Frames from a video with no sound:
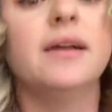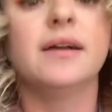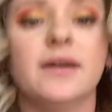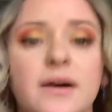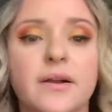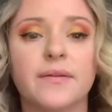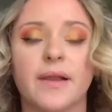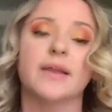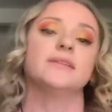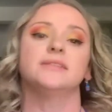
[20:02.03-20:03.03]
All
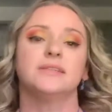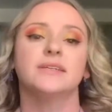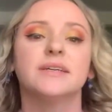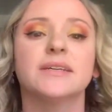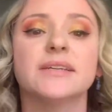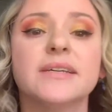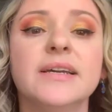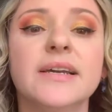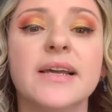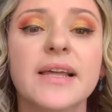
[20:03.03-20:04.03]
right.
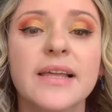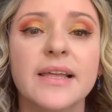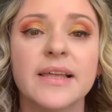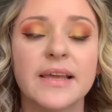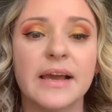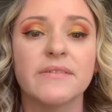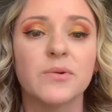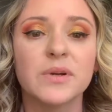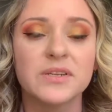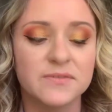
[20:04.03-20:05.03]
Have a
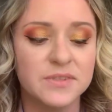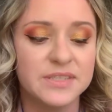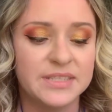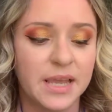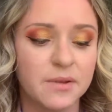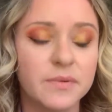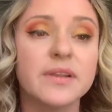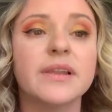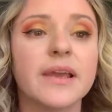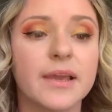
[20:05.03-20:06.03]
wonderful day,
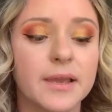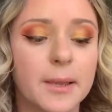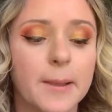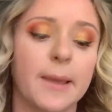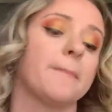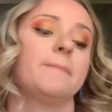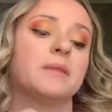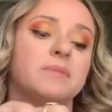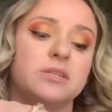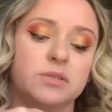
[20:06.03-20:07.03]
Renee. Okay,
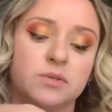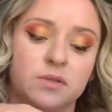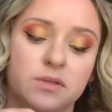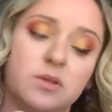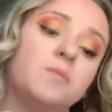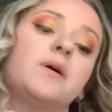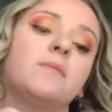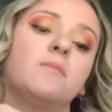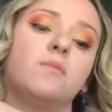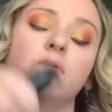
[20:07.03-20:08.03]
let me do a little
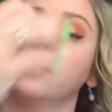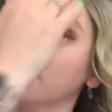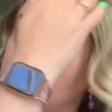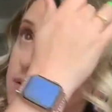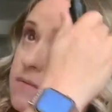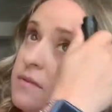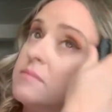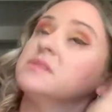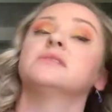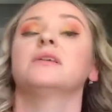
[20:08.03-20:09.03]
bit more of the
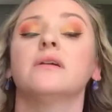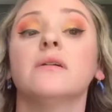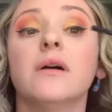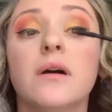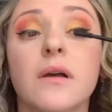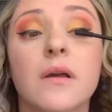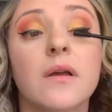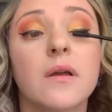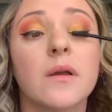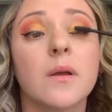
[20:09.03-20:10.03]
mascara
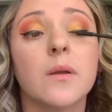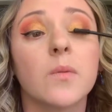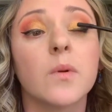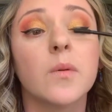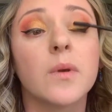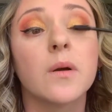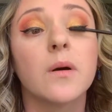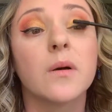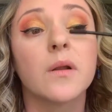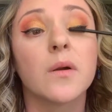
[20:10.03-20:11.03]
and we'll be
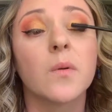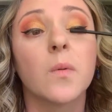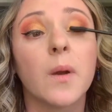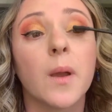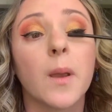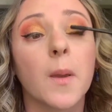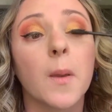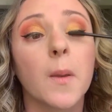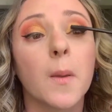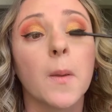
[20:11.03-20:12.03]
on our
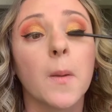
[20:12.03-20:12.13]
way.